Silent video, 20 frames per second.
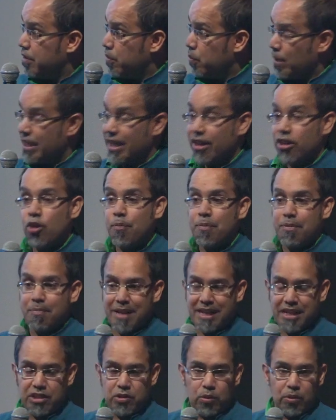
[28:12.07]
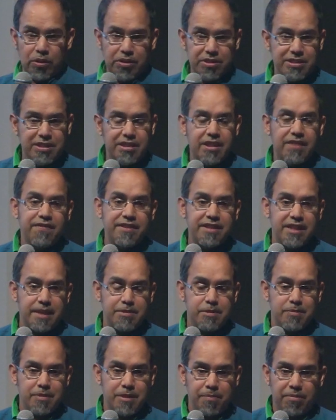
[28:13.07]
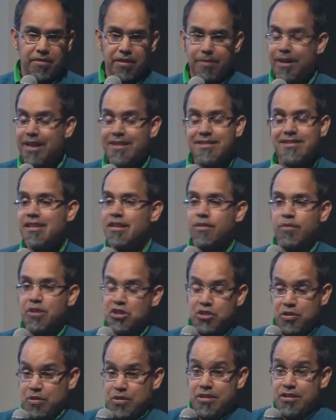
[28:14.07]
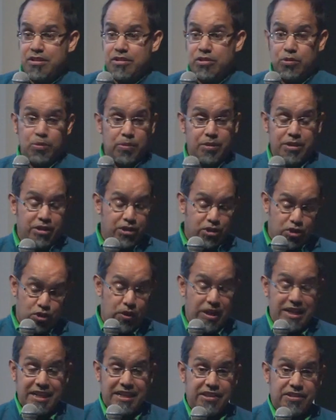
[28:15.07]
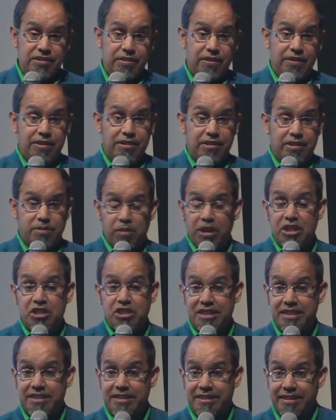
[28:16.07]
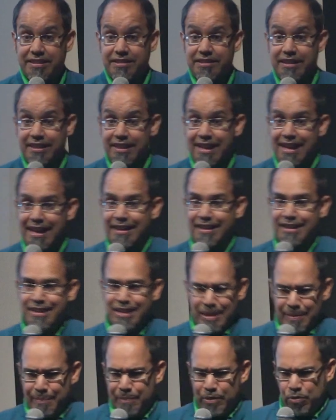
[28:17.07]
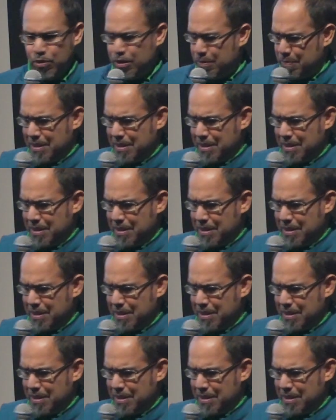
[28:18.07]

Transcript: we got to open many doors to different types of people. I'm not saying we shouldn't do trainings on spreadsheets and things like that, but we're